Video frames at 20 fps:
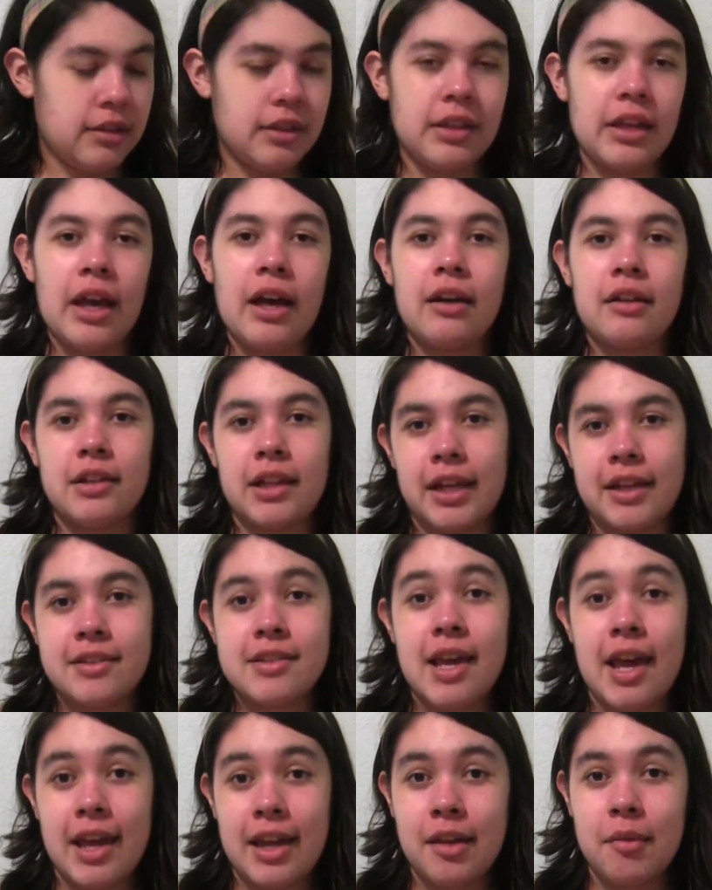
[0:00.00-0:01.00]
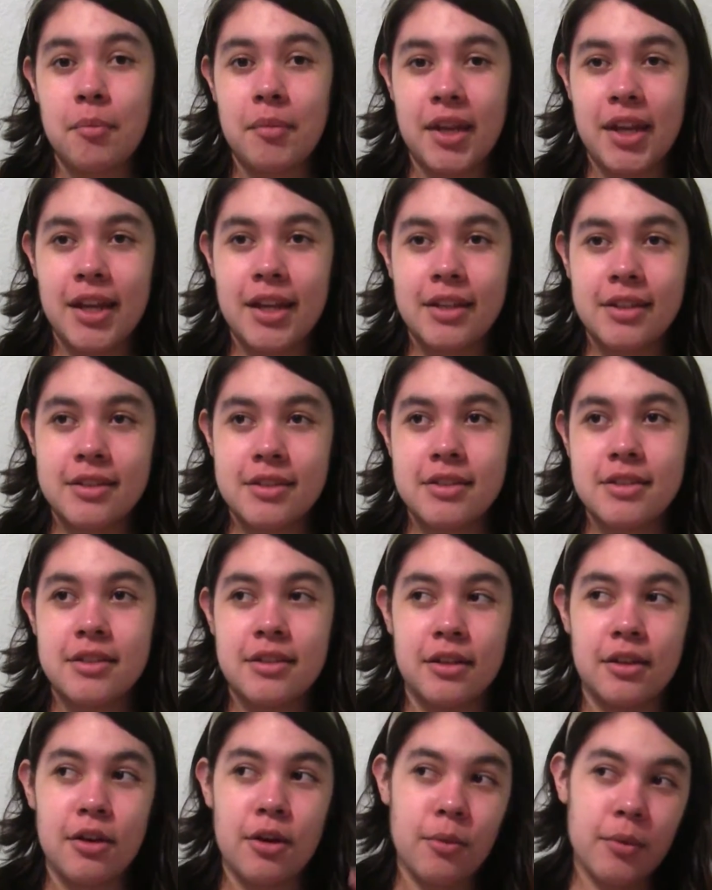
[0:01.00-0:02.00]
10
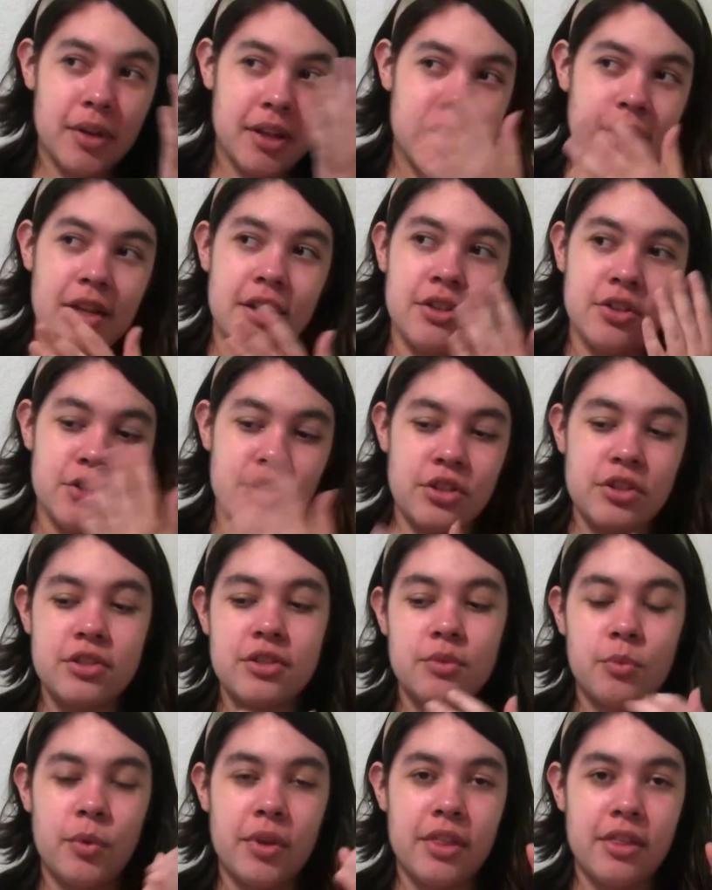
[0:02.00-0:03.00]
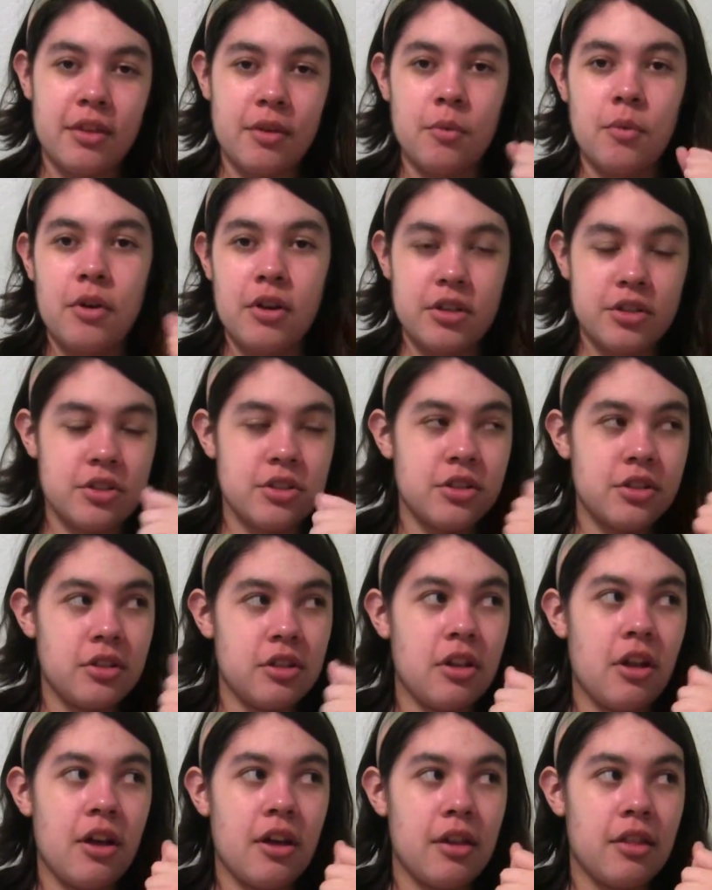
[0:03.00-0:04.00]
minutes going and just with a
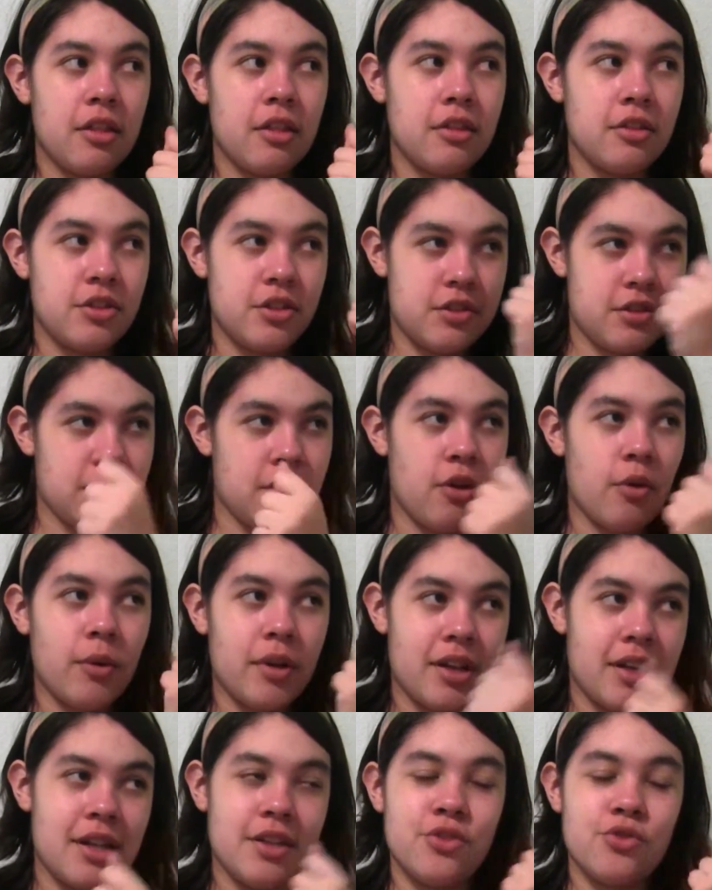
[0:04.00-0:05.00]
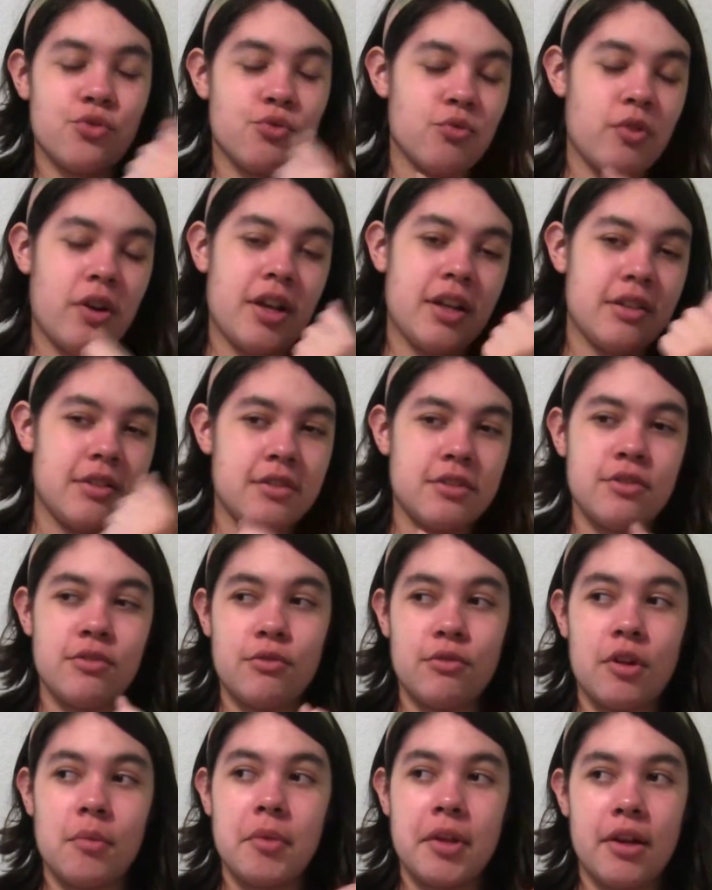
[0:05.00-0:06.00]
washcloth, just going and trying to
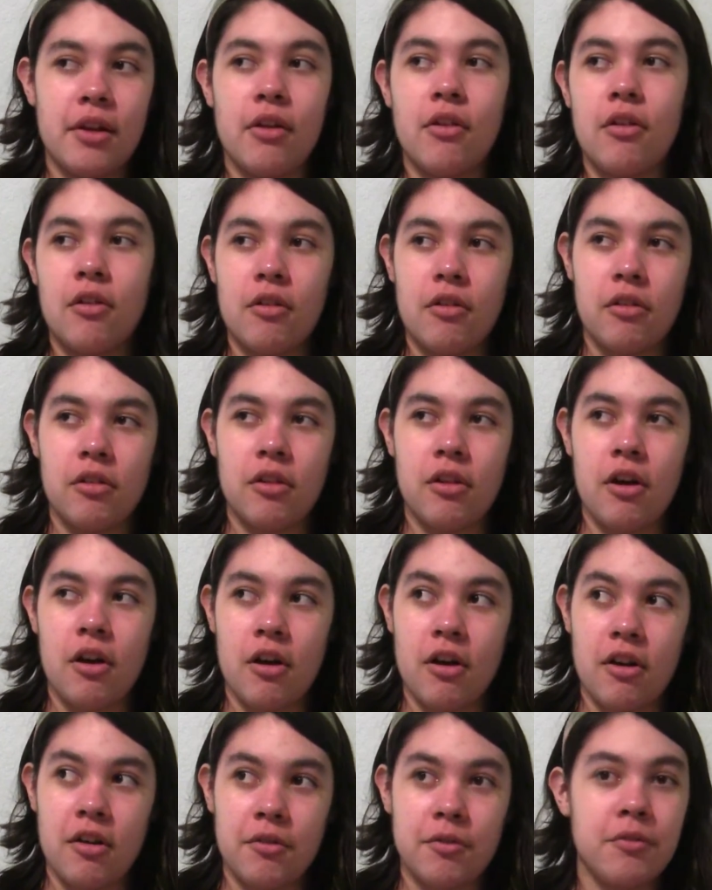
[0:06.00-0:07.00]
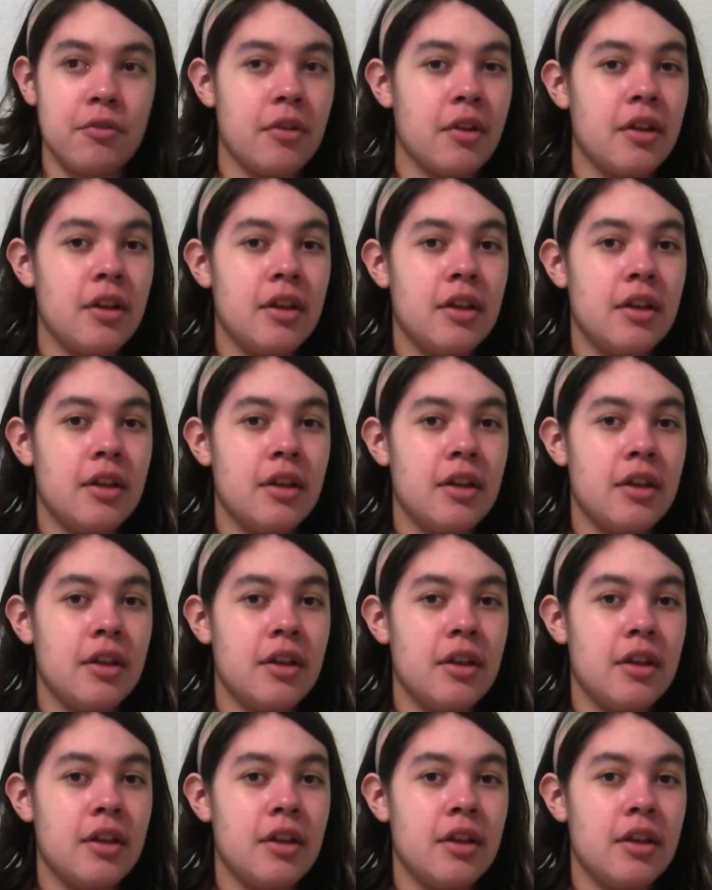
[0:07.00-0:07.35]
scrub it all off